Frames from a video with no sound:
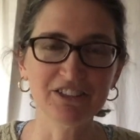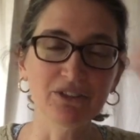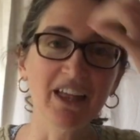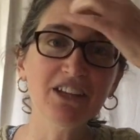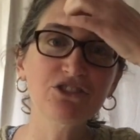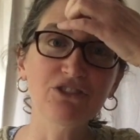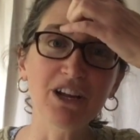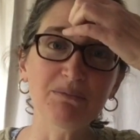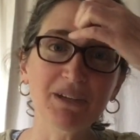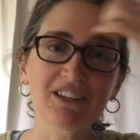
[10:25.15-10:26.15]
So that's
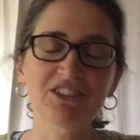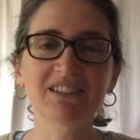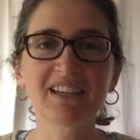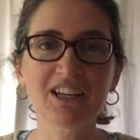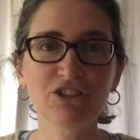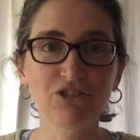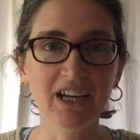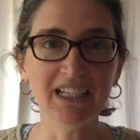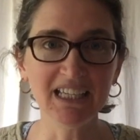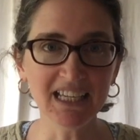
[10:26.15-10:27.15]
great because it's getting
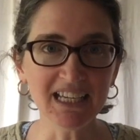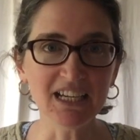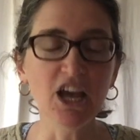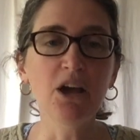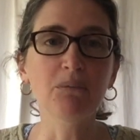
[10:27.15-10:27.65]
great heat.